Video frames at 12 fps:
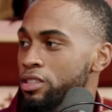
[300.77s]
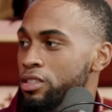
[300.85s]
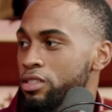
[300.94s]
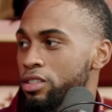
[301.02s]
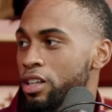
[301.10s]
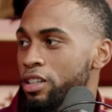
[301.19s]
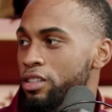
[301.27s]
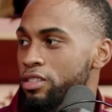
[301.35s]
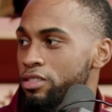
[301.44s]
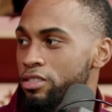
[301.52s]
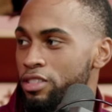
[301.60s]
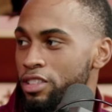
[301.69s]
It's like
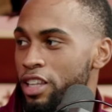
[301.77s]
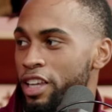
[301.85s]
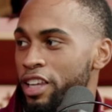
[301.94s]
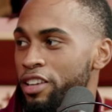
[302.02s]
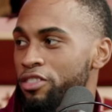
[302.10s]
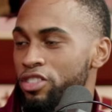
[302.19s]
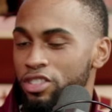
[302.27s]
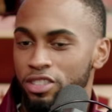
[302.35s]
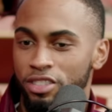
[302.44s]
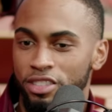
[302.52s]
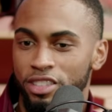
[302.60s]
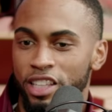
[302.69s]
they give
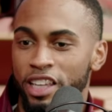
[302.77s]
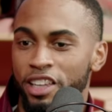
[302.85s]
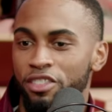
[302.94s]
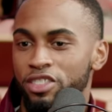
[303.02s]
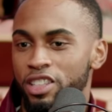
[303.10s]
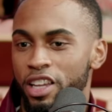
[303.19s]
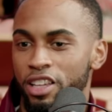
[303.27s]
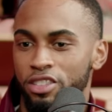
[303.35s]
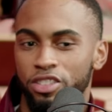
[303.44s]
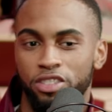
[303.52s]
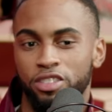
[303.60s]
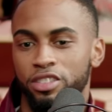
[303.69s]
us the
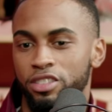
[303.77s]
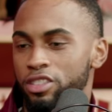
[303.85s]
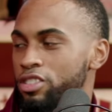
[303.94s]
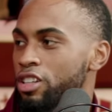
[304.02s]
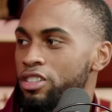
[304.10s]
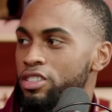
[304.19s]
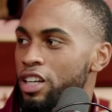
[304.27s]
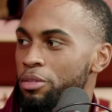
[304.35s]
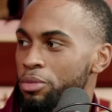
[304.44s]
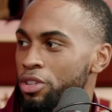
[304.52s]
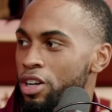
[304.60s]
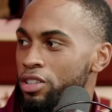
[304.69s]
answers, and it's just our job
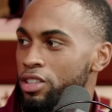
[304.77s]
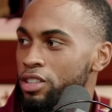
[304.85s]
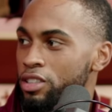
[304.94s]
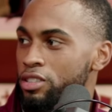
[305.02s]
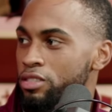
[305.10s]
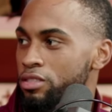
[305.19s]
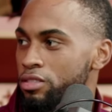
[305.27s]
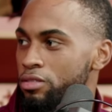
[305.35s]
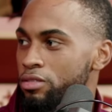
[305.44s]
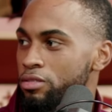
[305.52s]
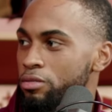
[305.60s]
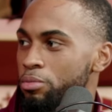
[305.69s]
to go out there and
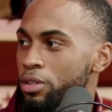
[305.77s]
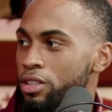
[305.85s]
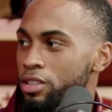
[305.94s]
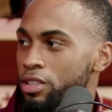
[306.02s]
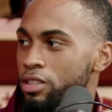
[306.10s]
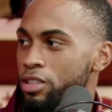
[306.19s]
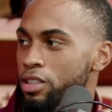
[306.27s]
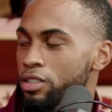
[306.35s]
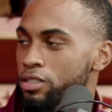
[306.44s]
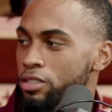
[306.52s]
put it to the test.